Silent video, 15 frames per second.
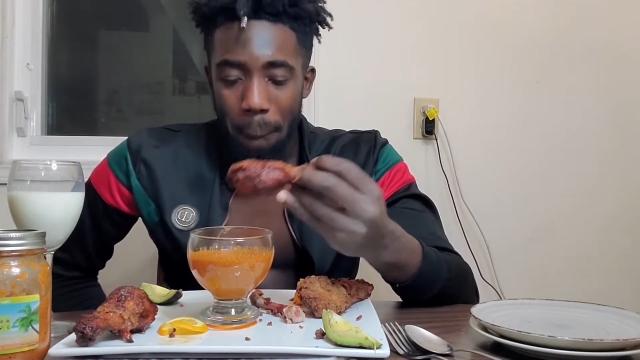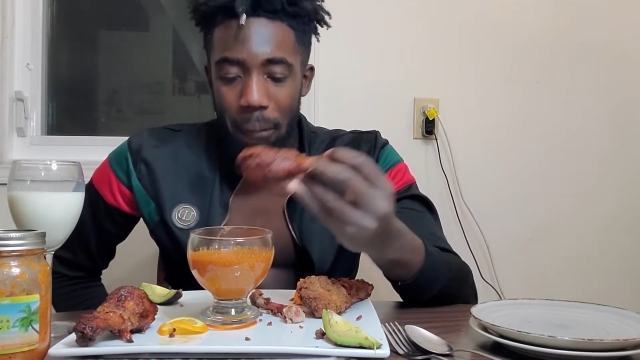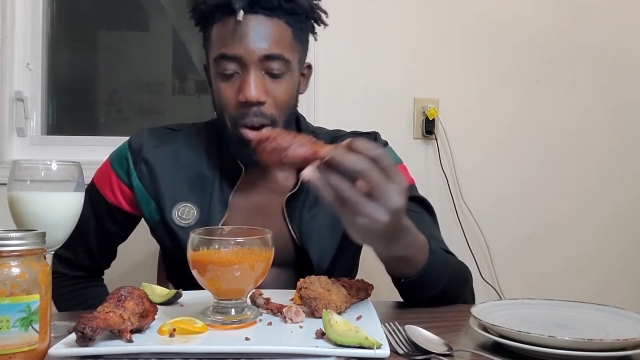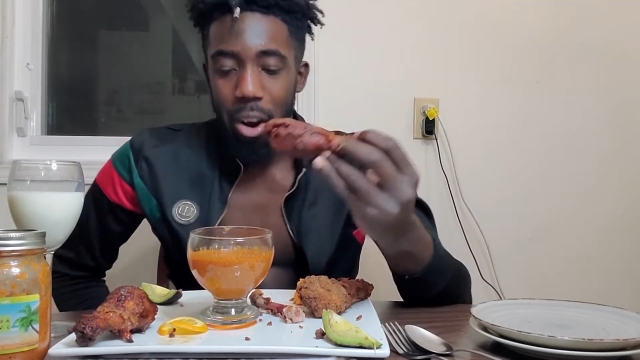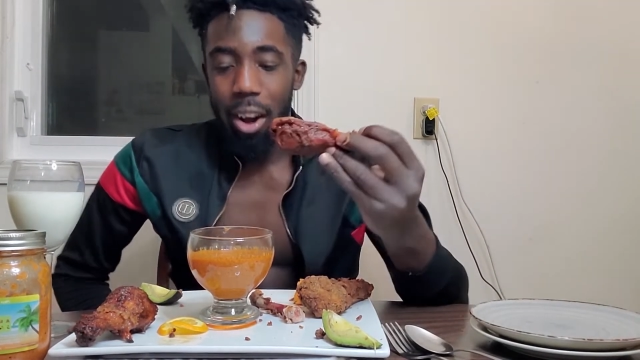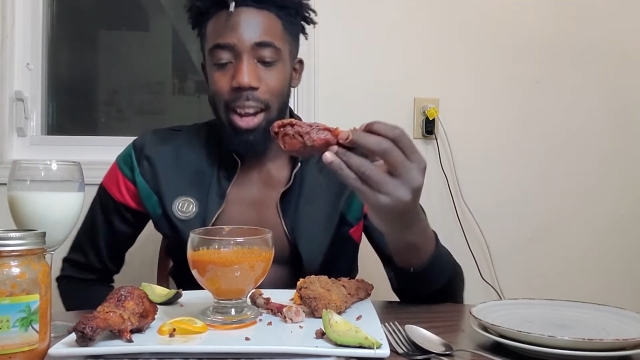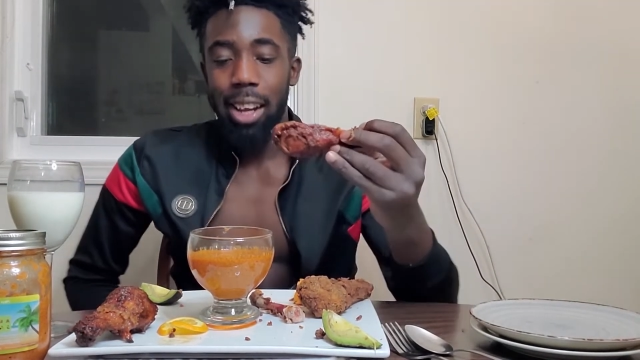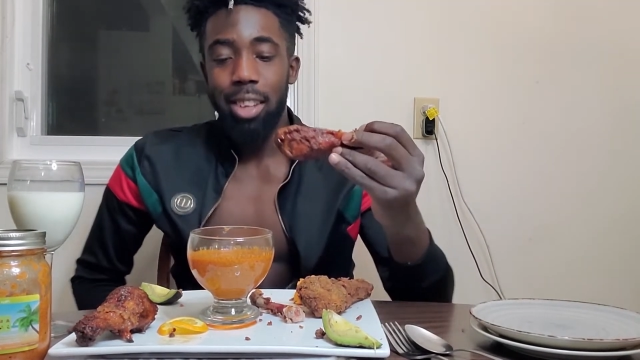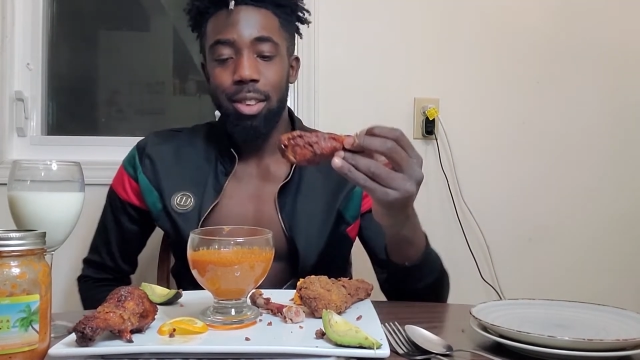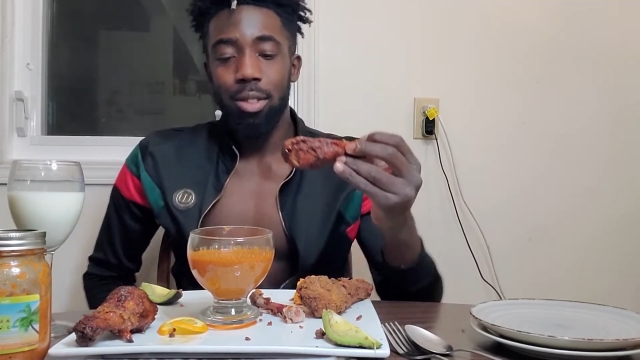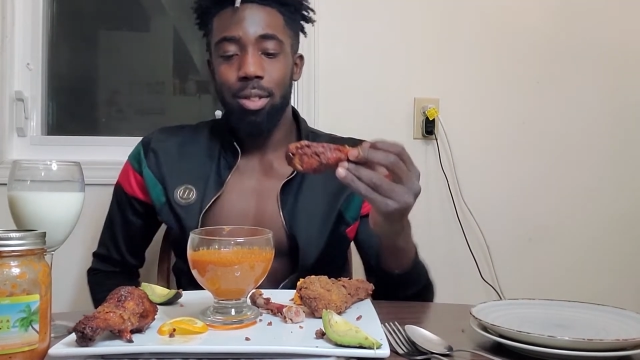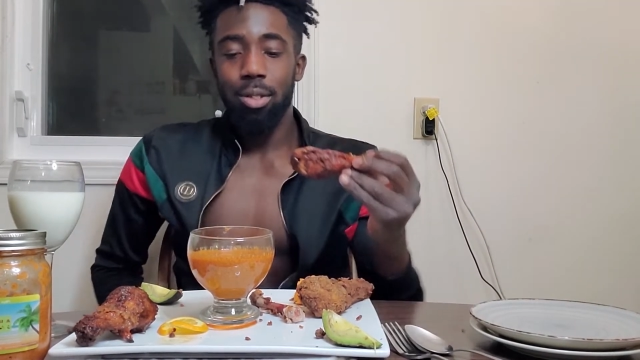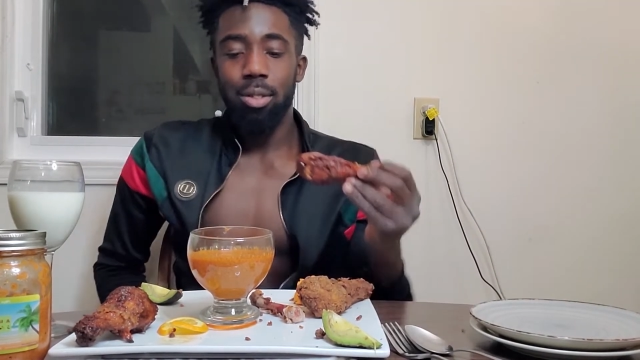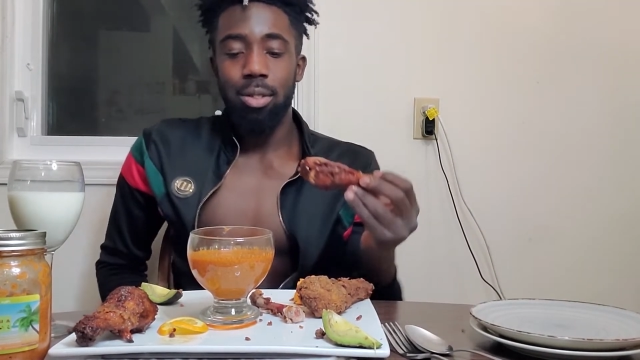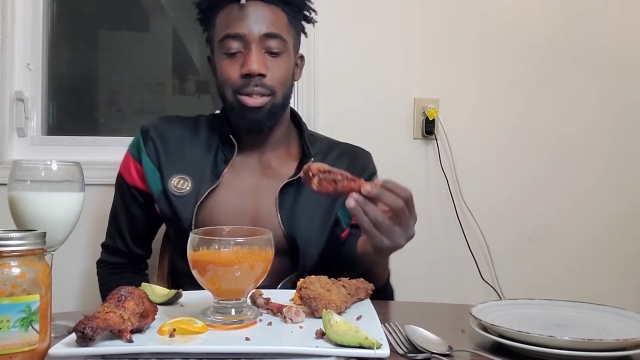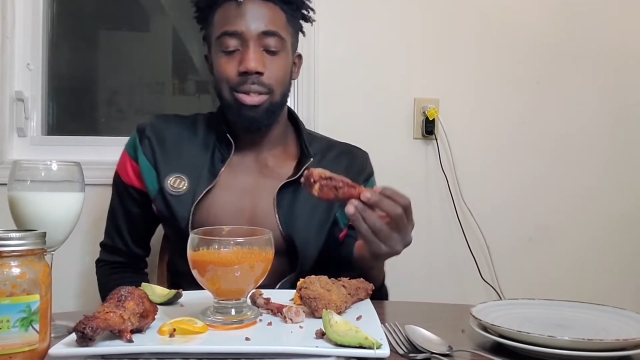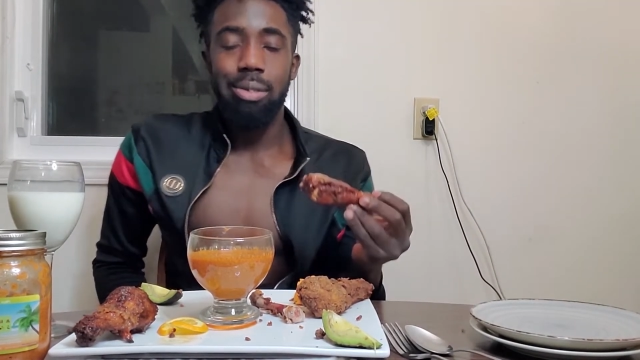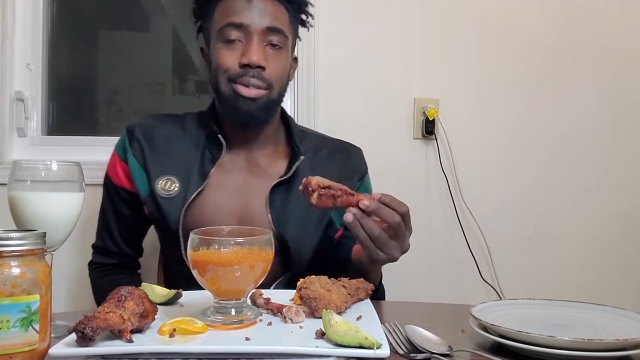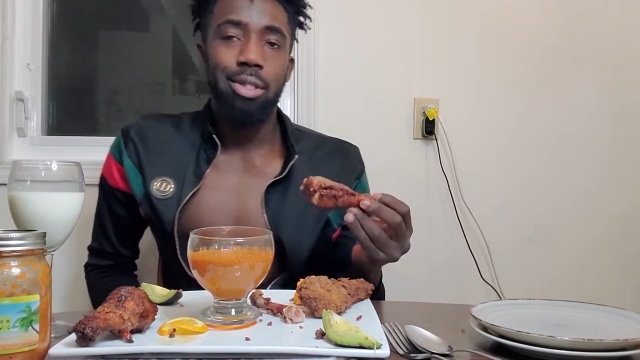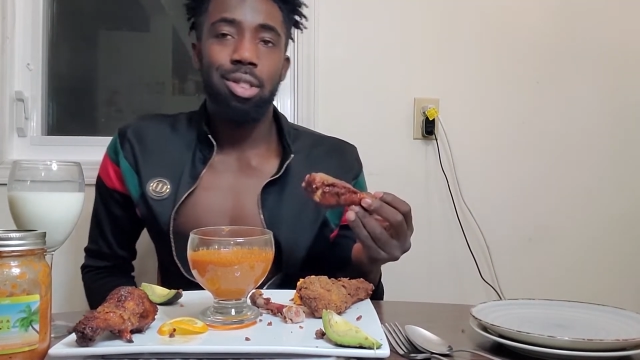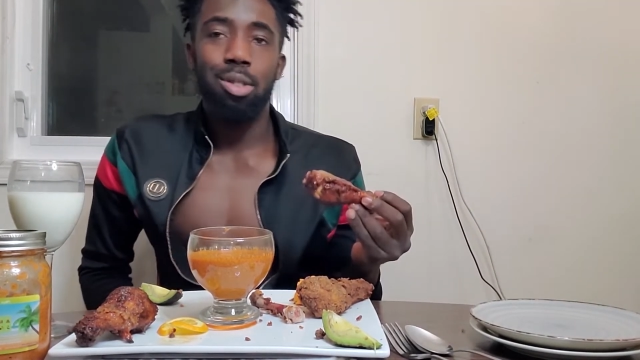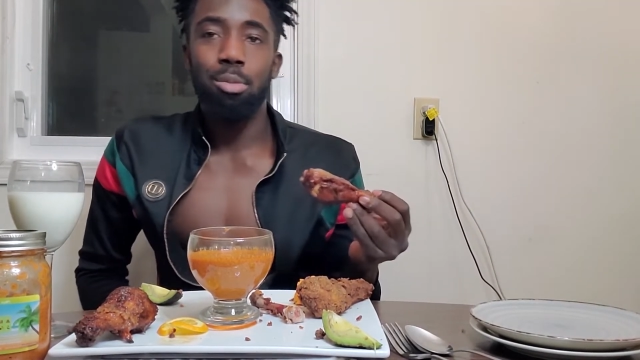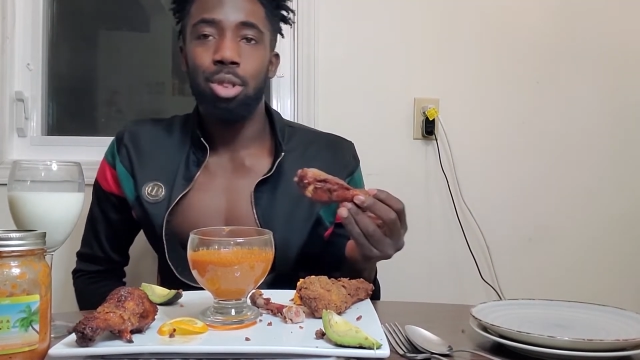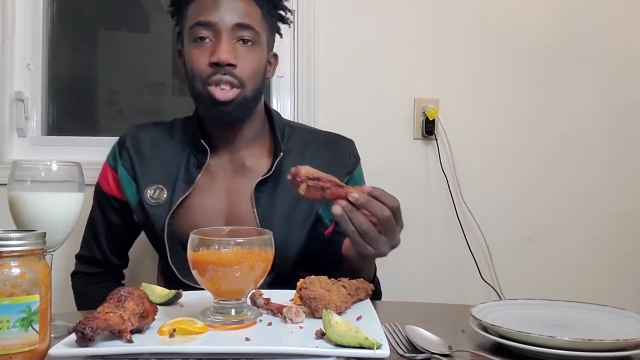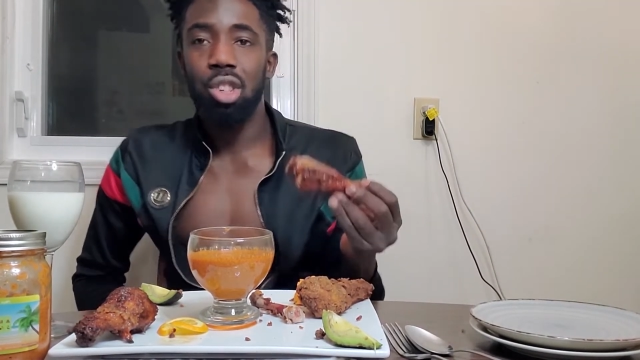Alright, too much